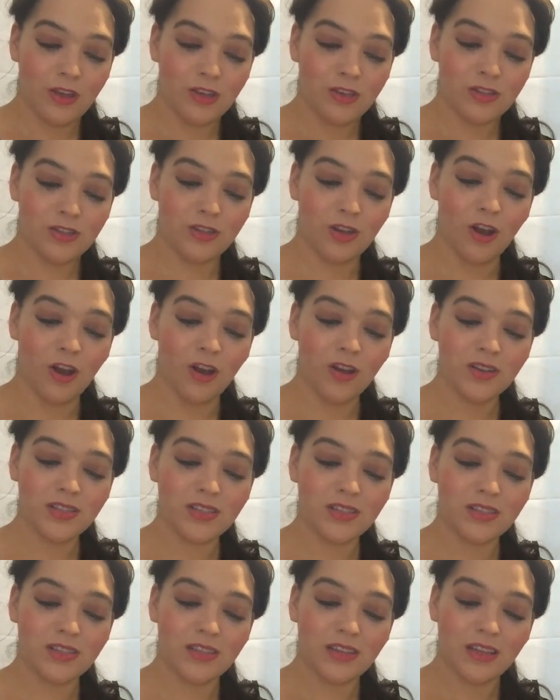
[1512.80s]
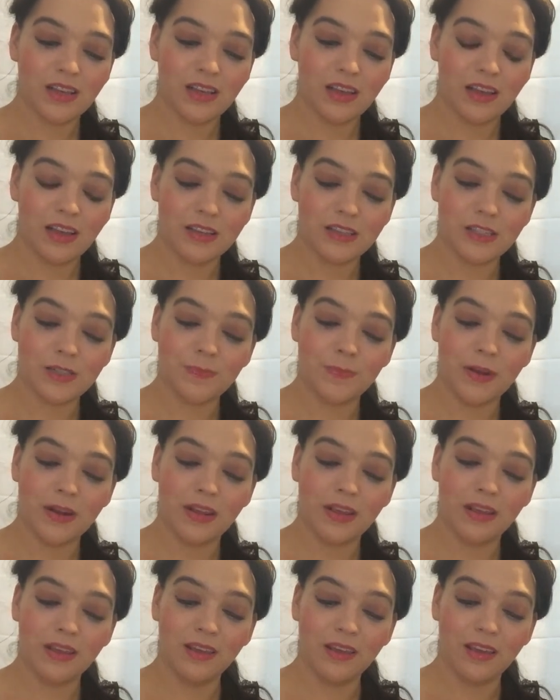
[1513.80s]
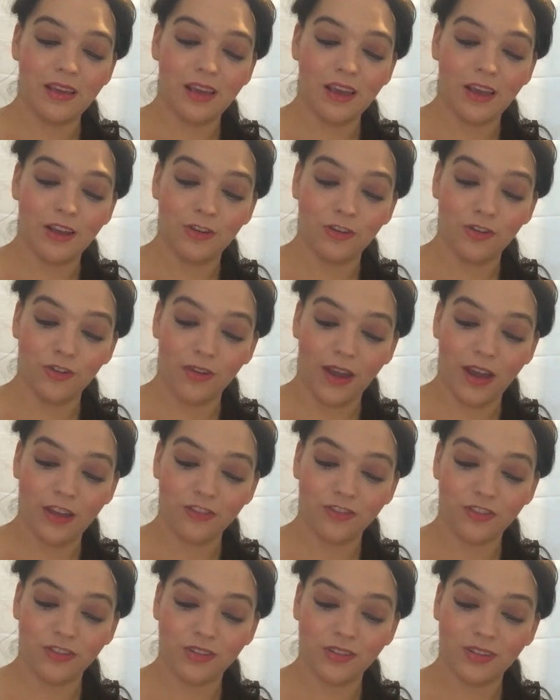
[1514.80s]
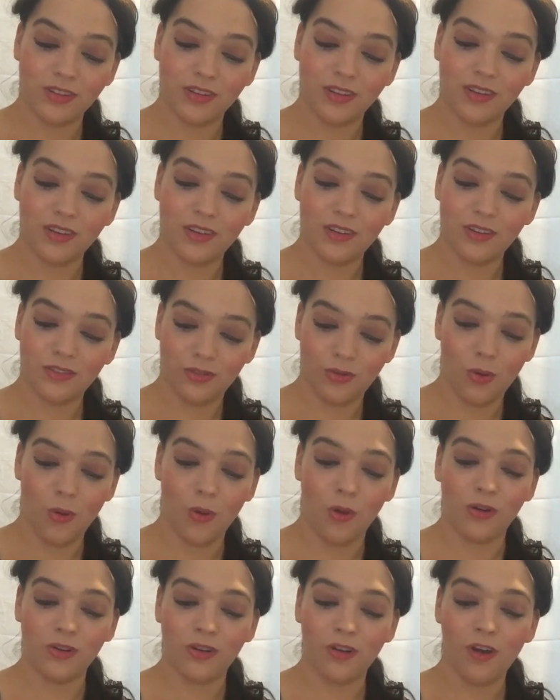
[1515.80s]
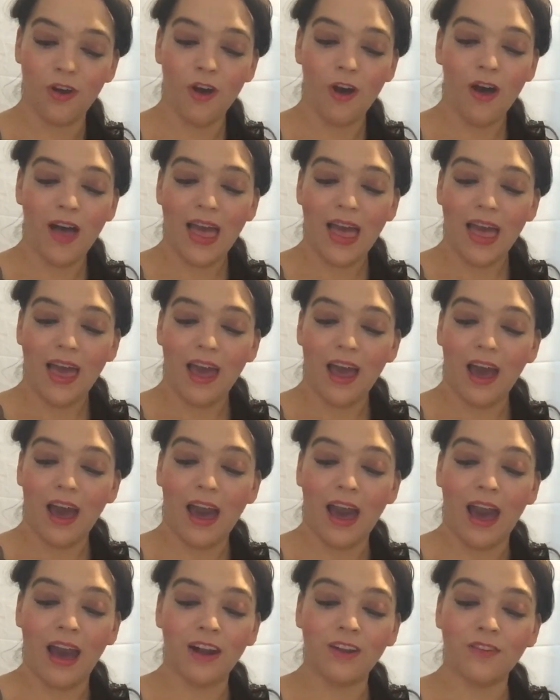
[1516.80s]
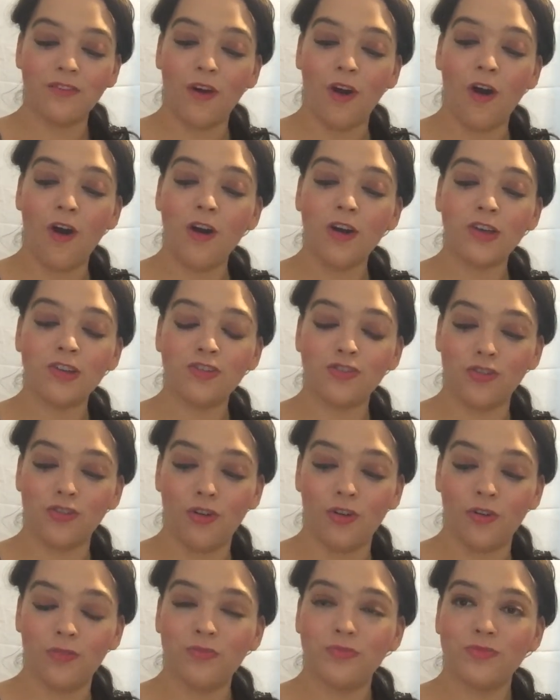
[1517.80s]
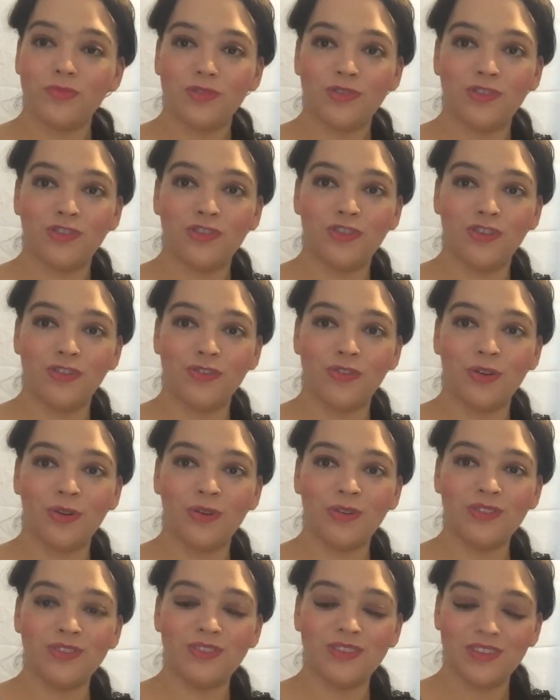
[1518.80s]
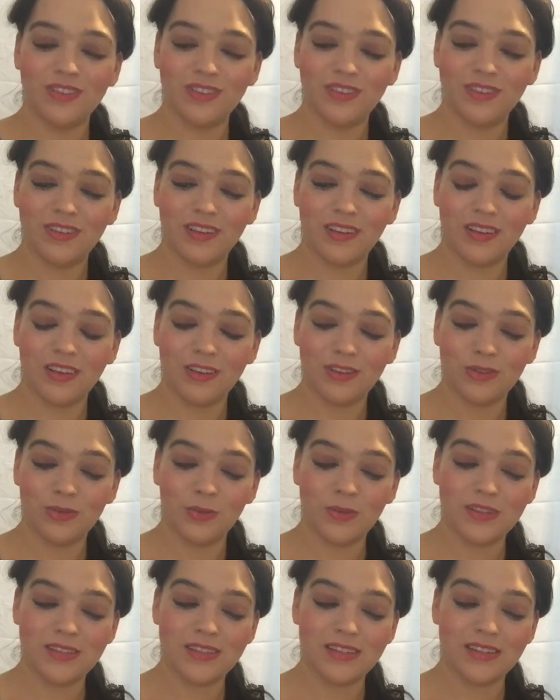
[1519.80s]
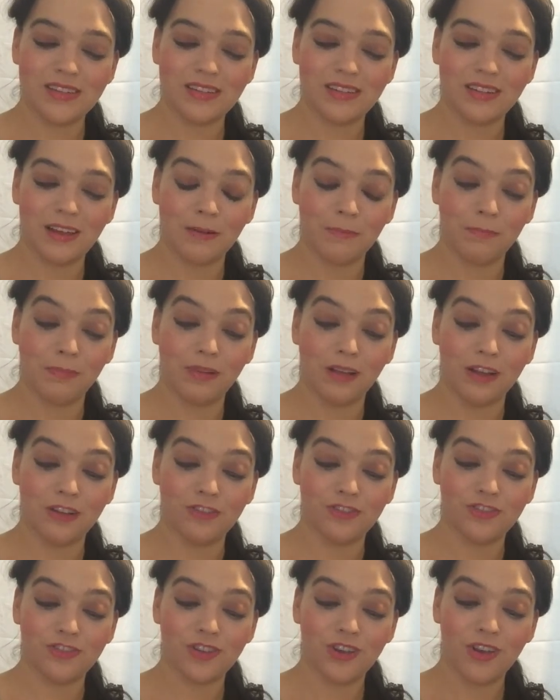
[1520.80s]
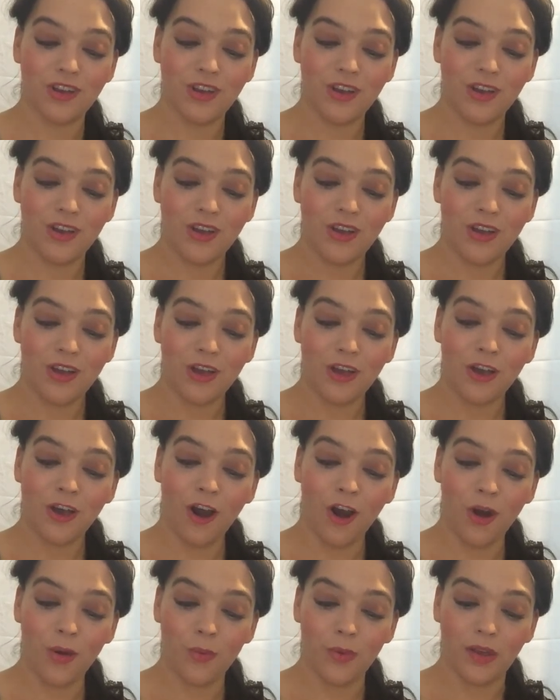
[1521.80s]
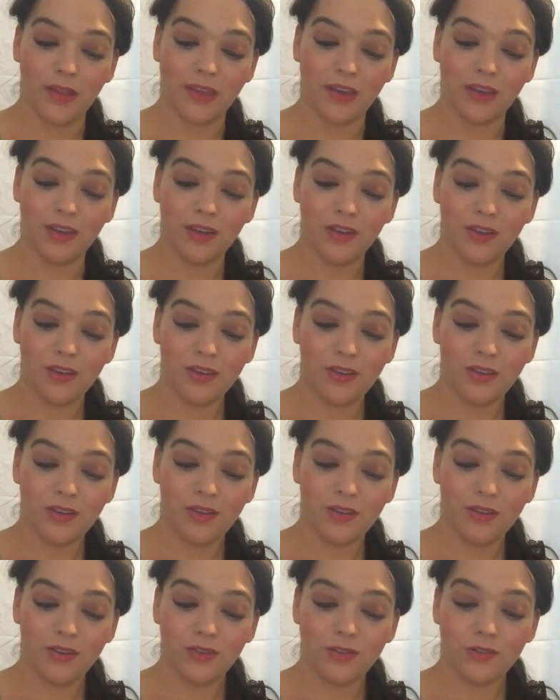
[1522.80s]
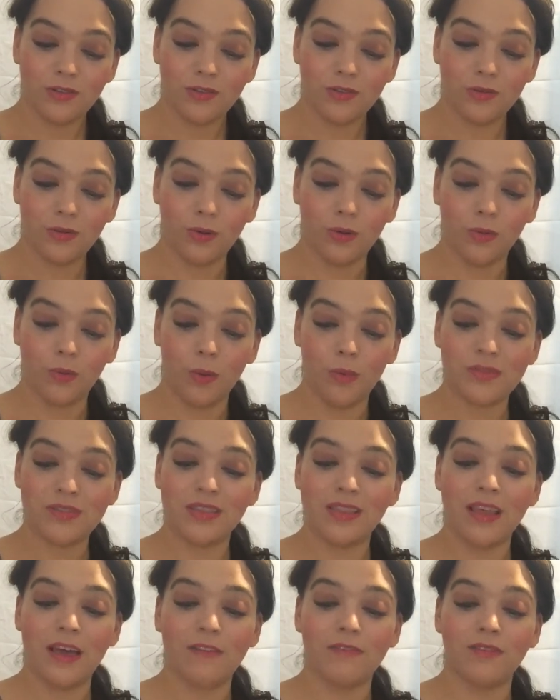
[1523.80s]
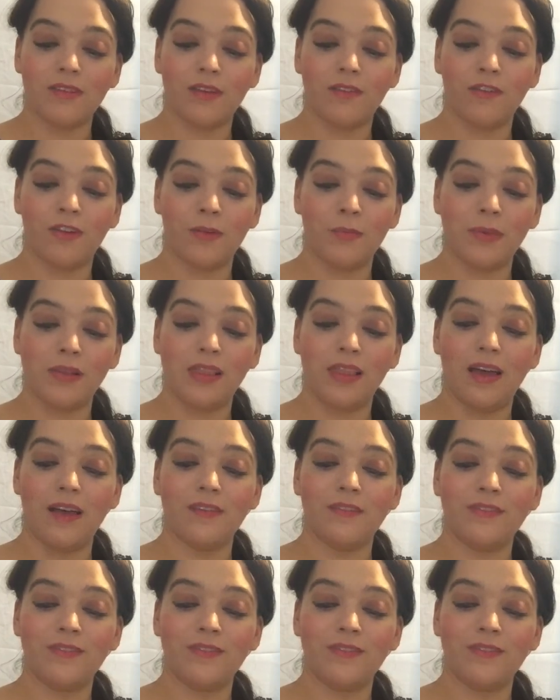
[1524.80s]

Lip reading: Tossed and spinning and crashed, torn, out of all control, she rolled and twisted and plunged, cartwheeling toward what was left of her beloved.